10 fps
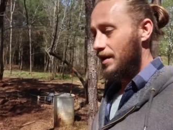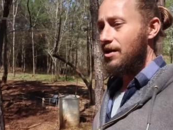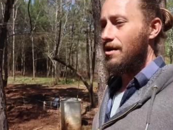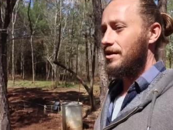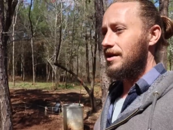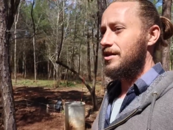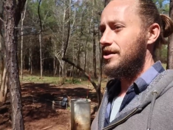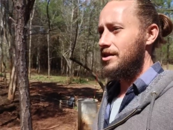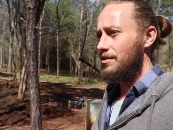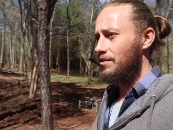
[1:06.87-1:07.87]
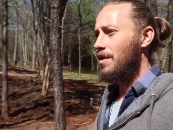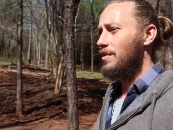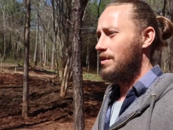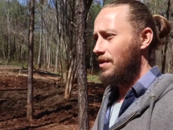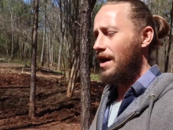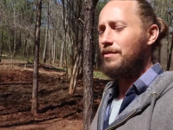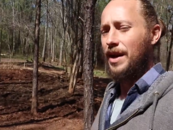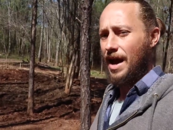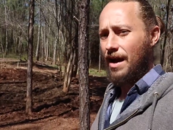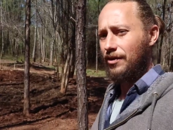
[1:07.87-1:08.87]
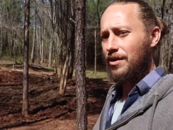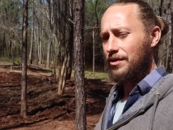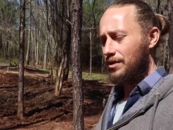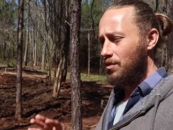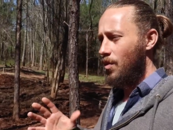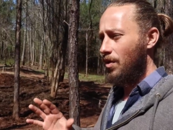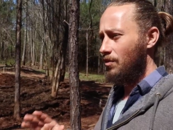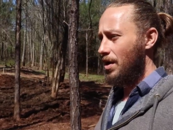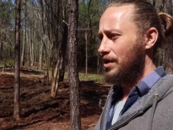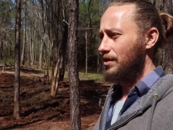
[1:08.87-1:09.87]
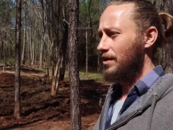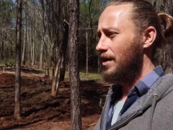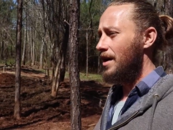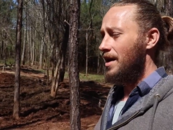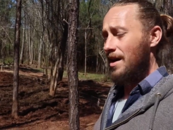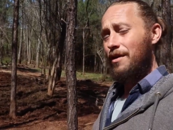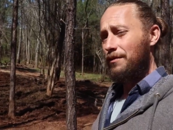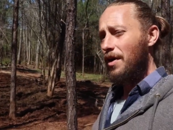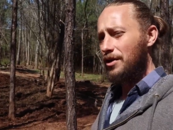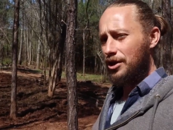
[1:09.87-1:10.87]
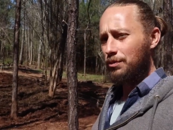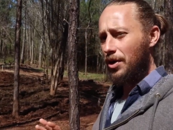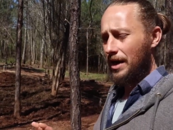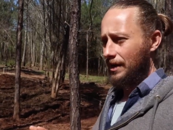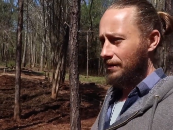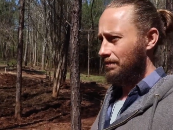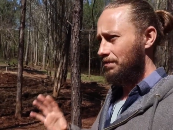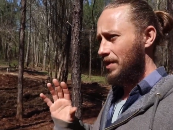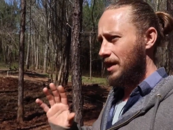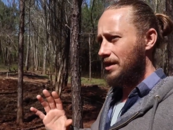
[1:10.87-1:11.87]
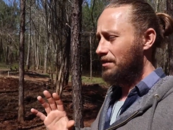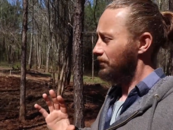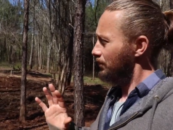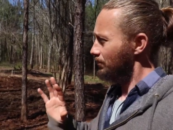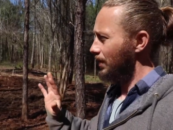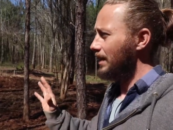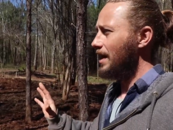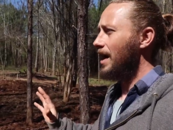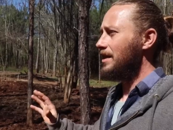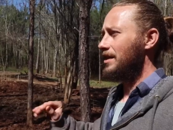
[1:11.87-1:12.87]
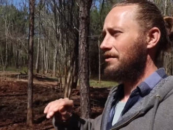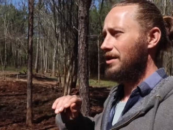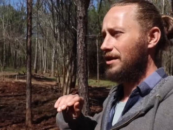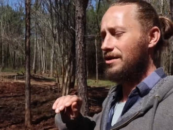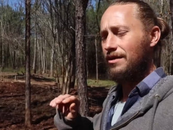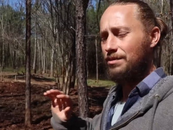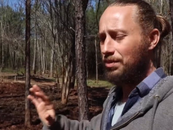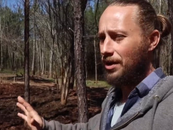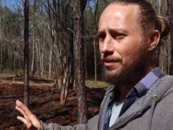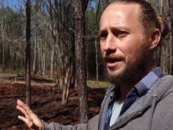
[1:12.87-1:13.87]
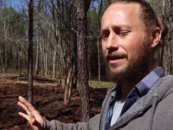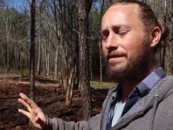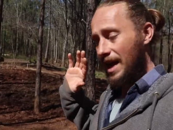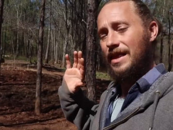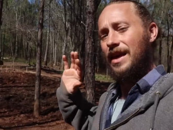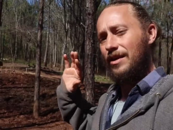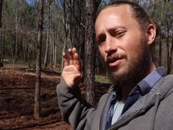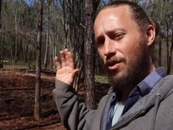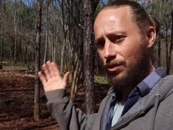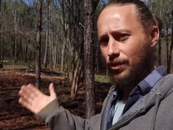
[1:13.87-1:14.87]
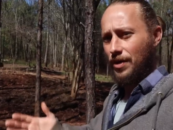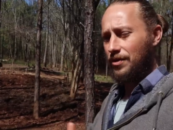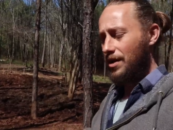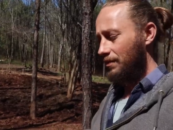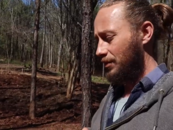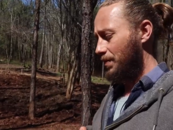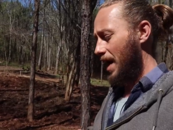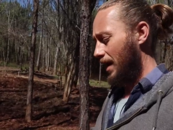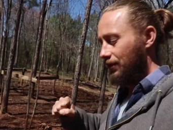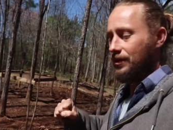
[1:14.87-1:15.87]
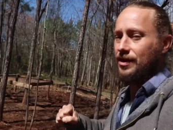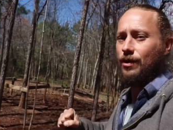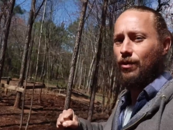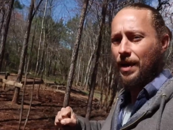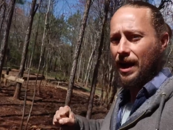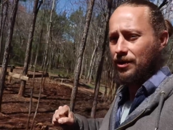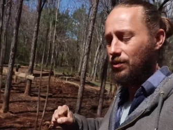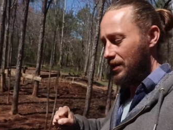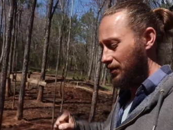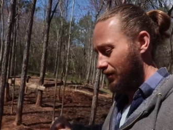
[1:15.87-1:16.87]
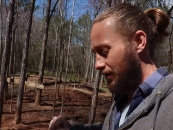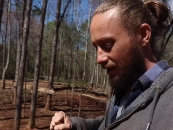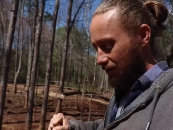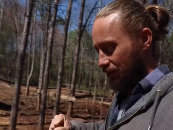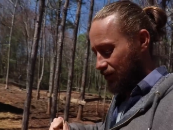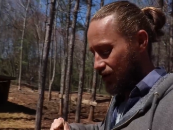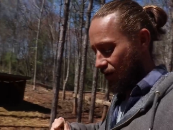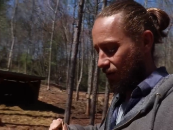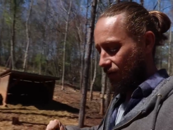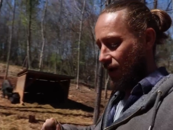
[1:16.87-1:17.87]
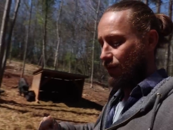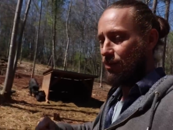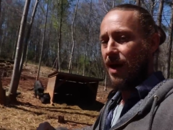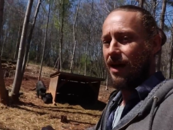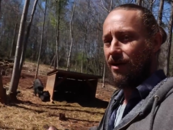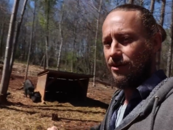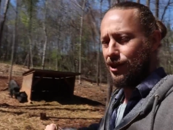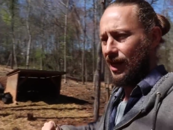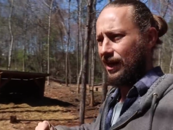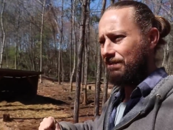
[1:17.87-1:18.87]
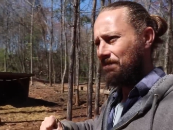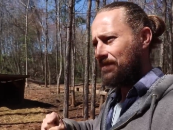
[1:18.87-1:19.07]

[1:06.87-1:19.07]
We call this what we have been having all this warm weather false spring because it feels really nice, everything starts blooming, and then cold weather comes back. Feels like we're back to winter. I was joking around with Meg, I was like,